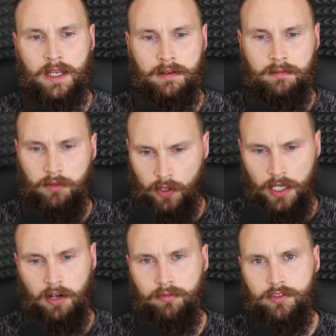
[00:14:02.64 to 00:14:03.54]
in
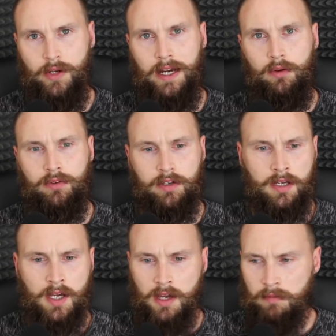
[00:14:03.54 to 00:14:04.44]
looking after your health
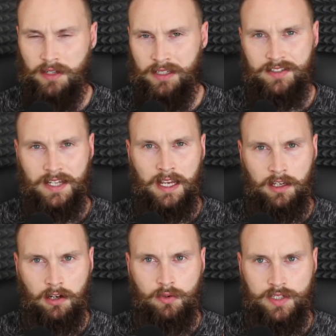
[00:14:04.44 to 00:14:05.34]
and in setting
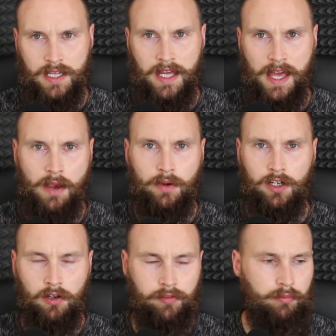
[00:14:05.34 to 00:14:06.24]
goals in the
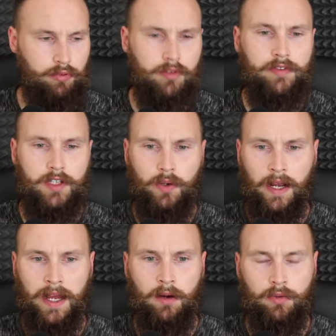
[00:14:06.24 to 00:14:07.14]
area of improving your
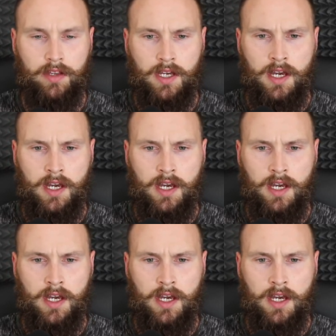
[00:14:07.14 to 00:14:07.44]
health,